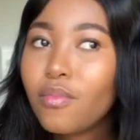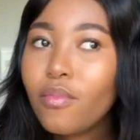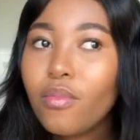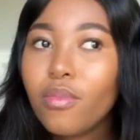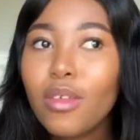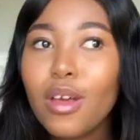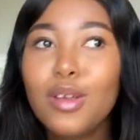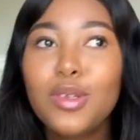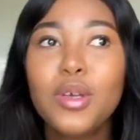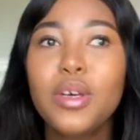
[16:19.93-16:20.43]

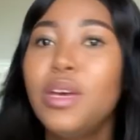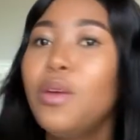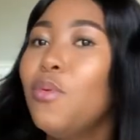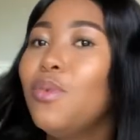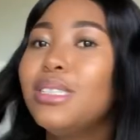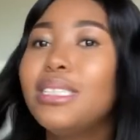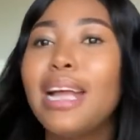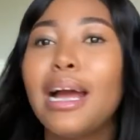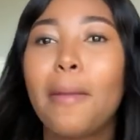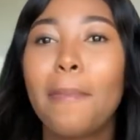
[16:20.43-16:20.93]
So he was
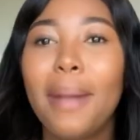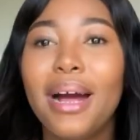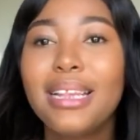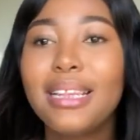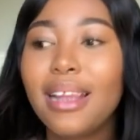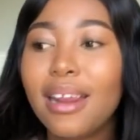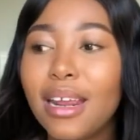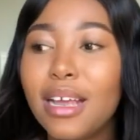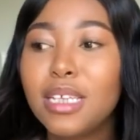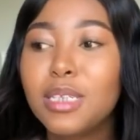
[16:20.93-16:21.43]
like
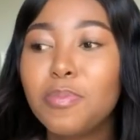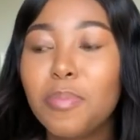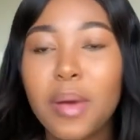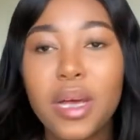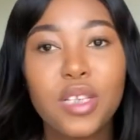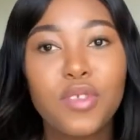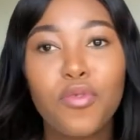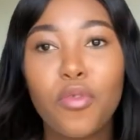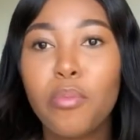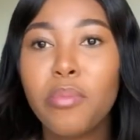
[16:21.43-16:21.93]
pondering space
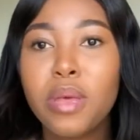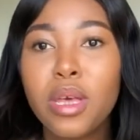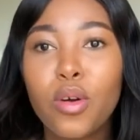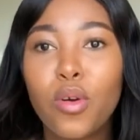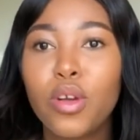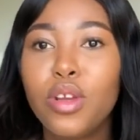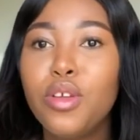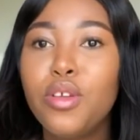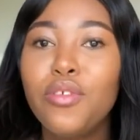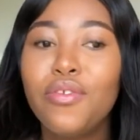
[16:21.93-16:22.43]
for me, go to
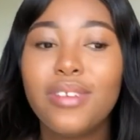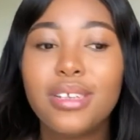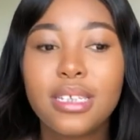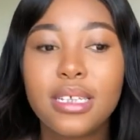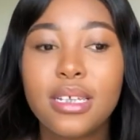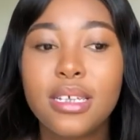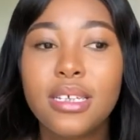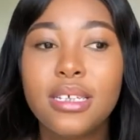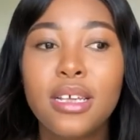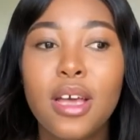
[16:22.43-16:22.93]

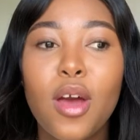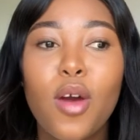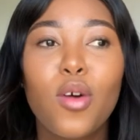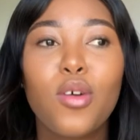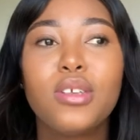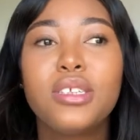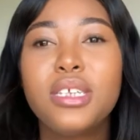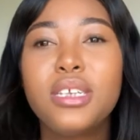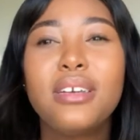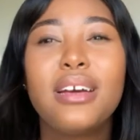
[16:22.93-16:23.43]
university, because
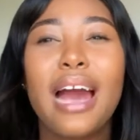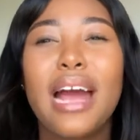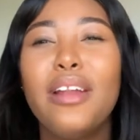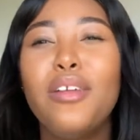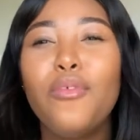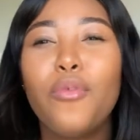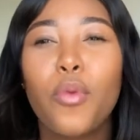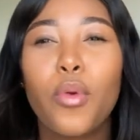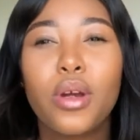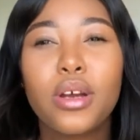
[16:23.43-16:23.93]
he kind of
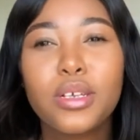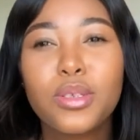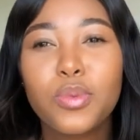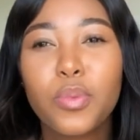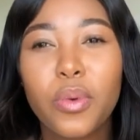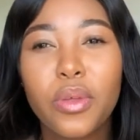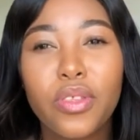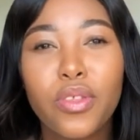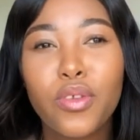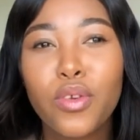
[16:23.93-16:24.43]
works
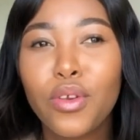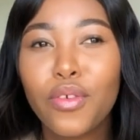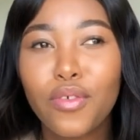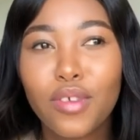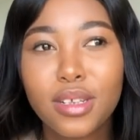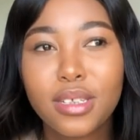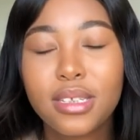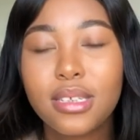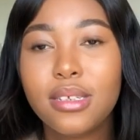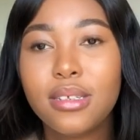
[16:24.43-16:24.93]
with
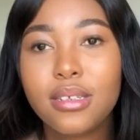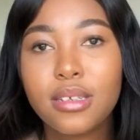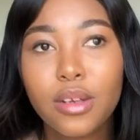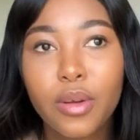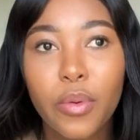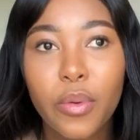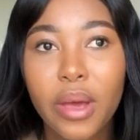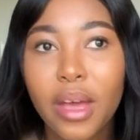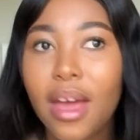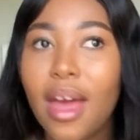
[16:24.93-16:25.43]
universities in a
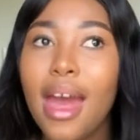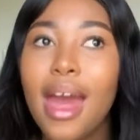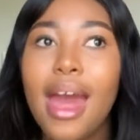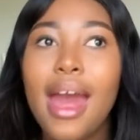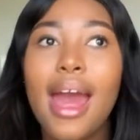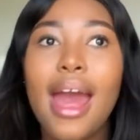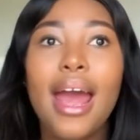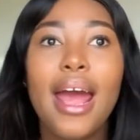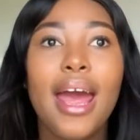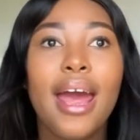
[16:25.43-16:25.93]
way.
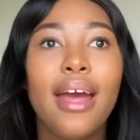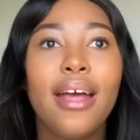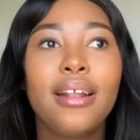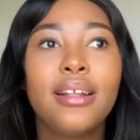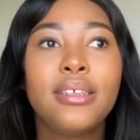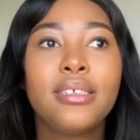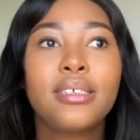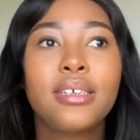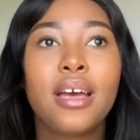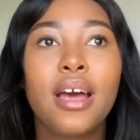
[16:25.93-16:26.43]

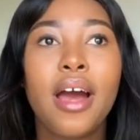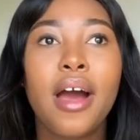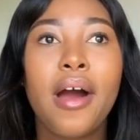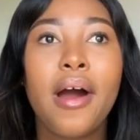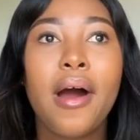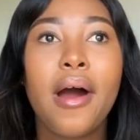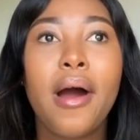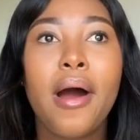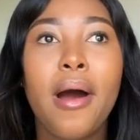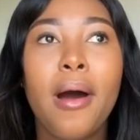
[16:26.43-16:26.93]
And
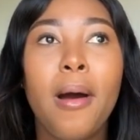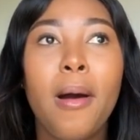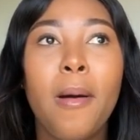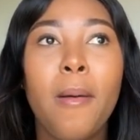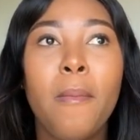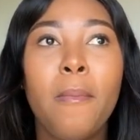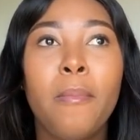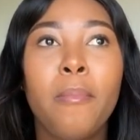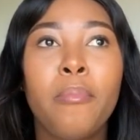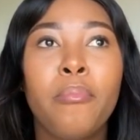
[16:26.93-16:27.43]

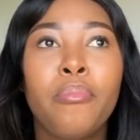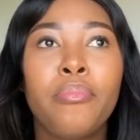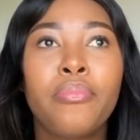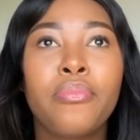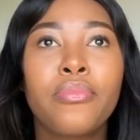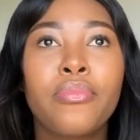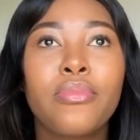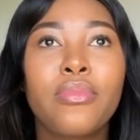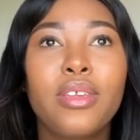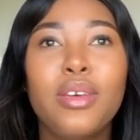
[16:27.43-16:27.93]

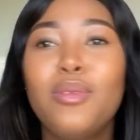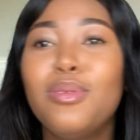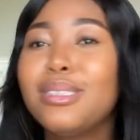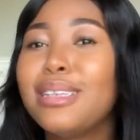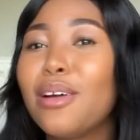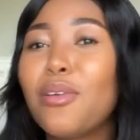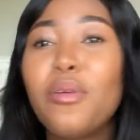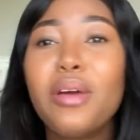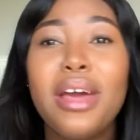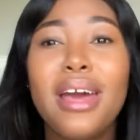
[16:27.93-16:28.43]
he was like,
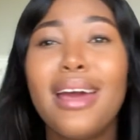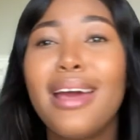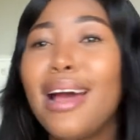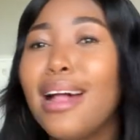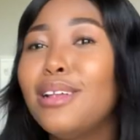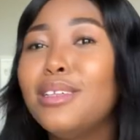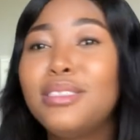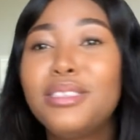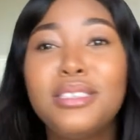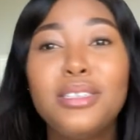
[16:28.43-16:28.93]
okay,
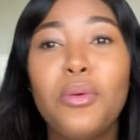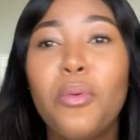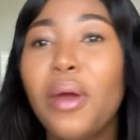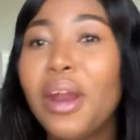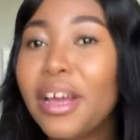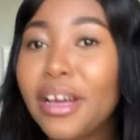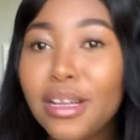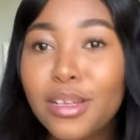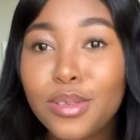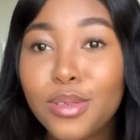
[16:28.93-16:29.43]
I'll see what I
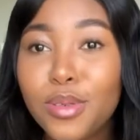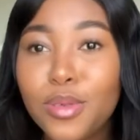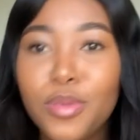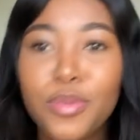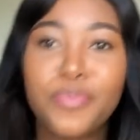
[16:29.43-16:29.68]
can do.